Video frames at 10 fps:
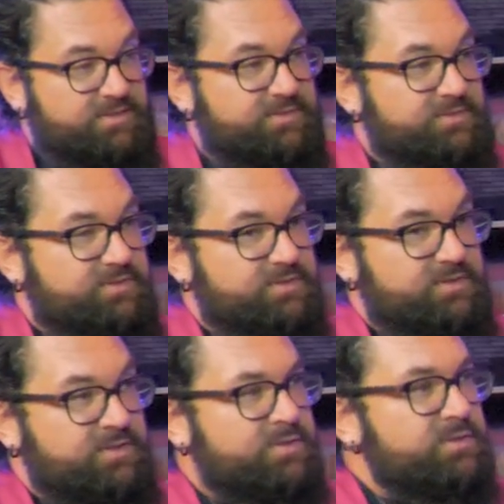
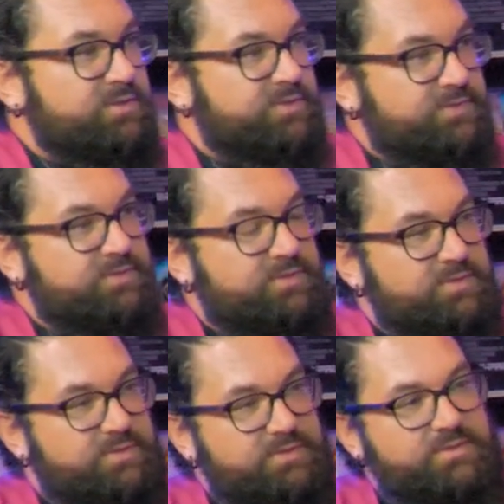
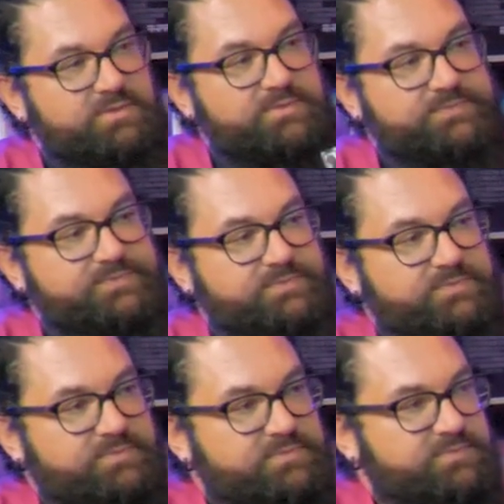
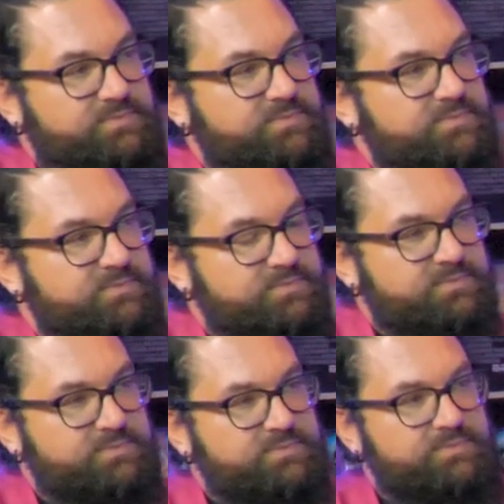
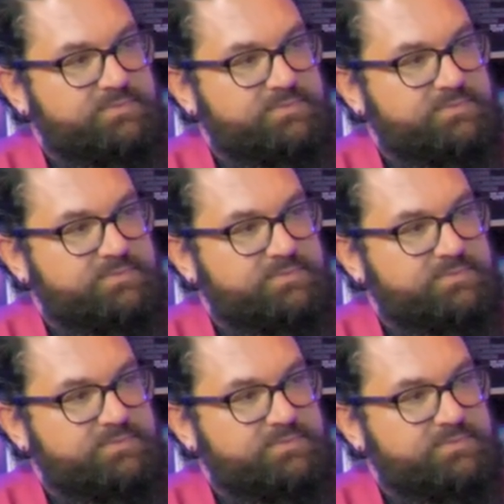This person isn't speaking.